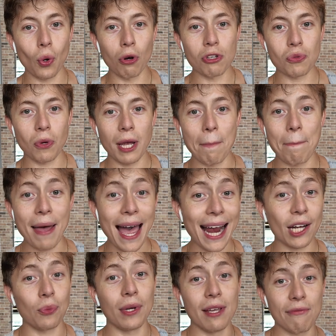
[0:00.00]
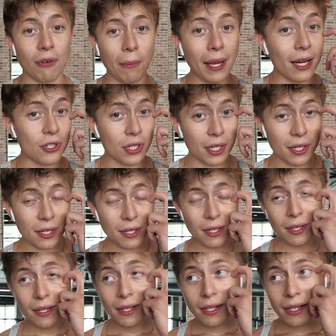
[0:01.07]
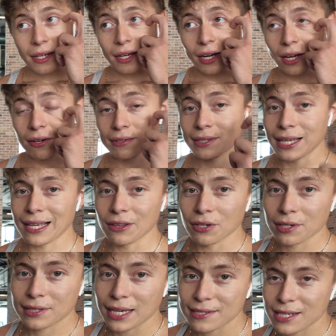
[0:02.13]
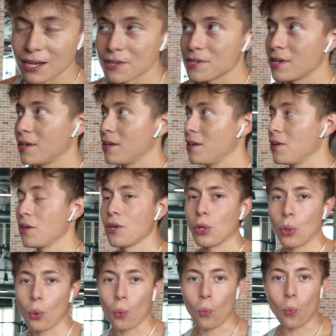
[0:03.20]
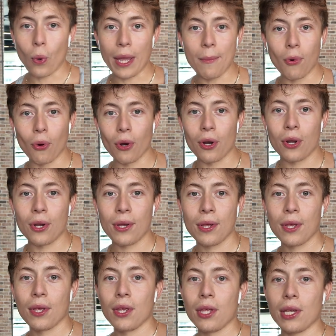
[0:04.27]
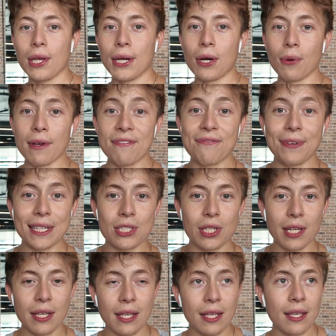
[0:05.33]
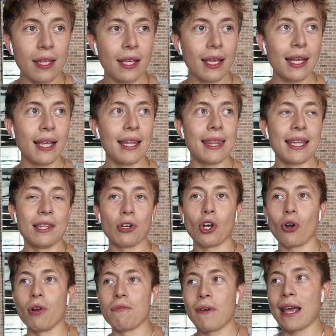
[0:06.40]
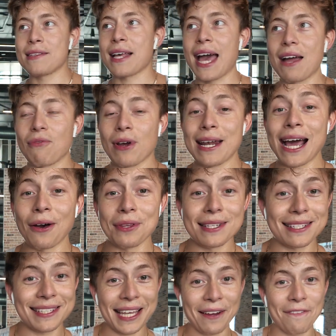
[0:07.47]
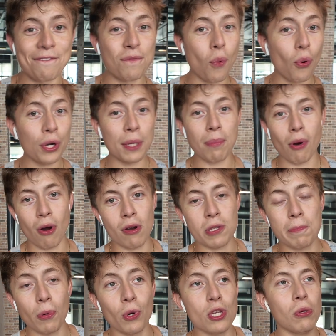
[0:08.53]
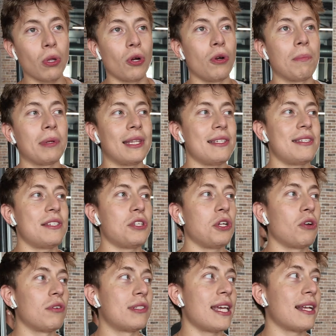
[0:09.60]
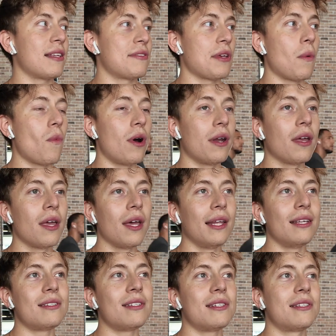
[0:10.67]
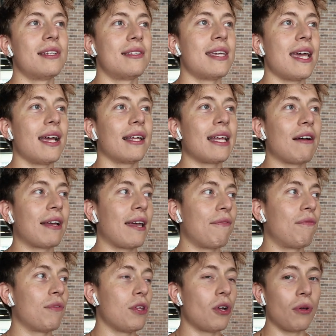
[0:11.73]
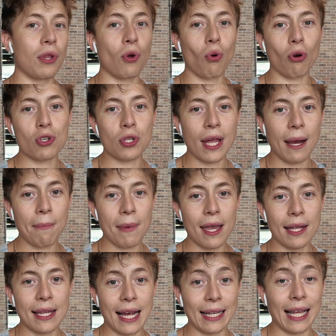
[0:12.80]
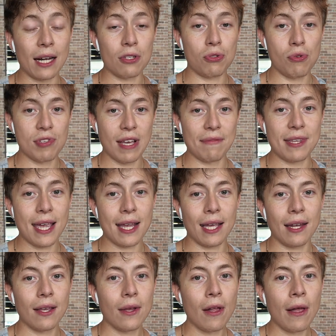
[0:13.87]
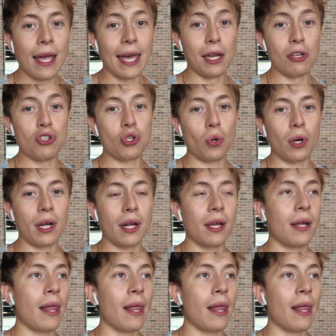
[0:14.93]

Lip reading: course, right? Packed with information. That sounds way more, efficient than the current phase I have right now. This is like 40 parts. But when you learn, this is, to take to someone, this is to take that, the course that I made that a lot of students have taken and enjoyed.